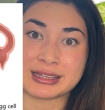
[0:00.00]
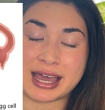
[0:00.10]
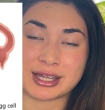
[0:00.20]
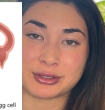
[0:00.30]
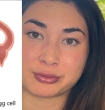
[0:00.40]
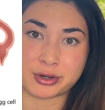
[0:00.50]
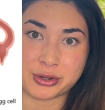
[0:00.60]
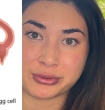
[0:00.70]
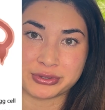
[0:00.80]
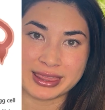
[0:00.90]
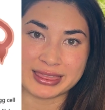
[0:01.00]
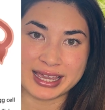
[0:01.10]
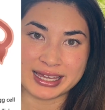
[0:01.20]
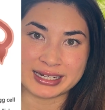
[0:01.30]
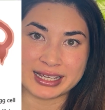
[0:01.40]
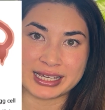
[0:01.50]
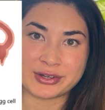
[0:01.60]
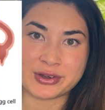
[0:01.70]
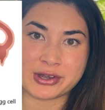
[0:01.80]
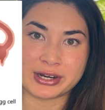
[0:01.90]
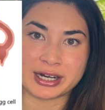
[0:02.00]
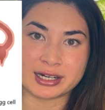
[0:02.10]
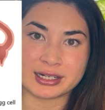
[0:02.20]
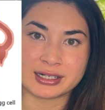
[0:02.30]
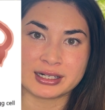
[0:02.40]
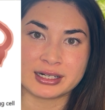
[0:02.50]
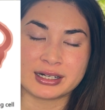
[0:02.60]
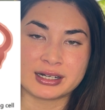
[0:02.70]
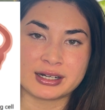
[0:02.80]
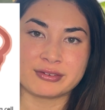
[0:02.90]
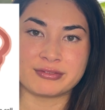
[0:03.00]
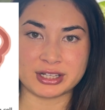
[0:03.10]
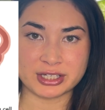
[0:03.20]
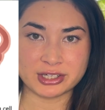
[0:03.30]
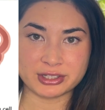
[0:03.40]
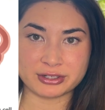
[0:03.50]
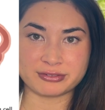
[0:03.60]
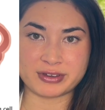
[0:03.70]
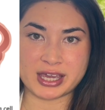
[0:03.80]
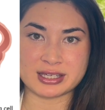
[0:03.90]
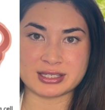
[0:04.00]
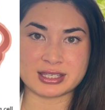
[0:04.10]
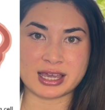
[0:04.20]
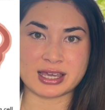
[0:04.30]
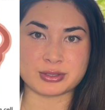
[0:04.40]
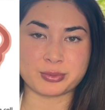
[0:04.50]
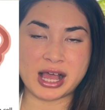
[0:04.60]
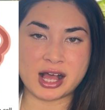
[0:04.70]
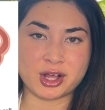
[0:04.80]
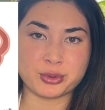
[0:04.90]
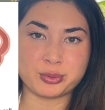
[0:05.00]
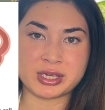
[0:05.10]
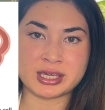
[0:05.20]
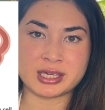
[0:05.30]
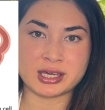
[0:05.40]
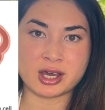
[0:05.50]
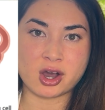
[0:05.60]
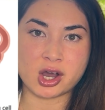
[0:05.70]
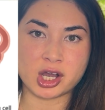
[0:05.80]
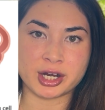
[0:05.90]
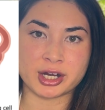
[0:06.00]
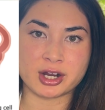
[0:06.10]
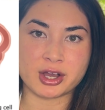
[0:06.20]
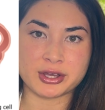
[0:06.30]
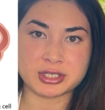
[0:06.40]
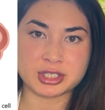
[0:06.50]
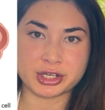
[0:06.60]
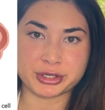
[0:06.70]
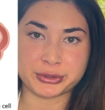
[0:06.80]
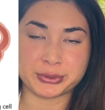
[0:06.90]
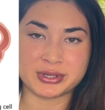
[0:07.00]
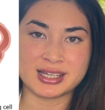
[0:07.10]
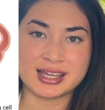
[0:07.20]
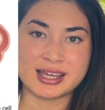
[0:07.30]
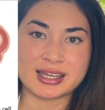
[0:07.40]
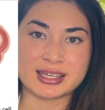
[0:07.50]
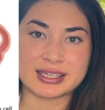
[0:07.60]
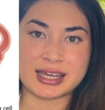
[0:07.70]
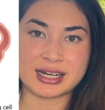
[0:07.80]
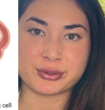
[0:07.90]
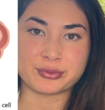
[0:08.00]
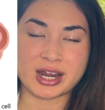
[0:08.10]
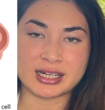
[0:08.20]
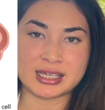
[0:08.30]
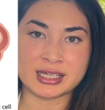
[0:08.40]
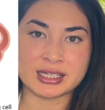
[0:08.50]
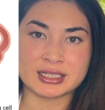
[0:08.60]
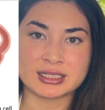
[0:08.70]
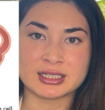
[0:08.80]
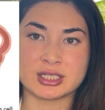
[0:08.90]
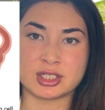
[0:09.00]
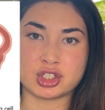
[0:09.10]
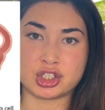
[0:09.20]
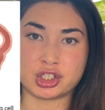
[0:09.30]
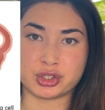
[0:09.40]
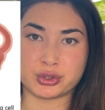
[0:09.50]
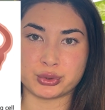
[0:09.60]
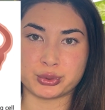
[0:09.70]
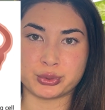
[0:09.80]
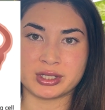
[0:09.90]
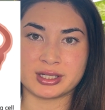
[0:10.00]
that growth. Then in our follicular phase as well, we are also getting ready to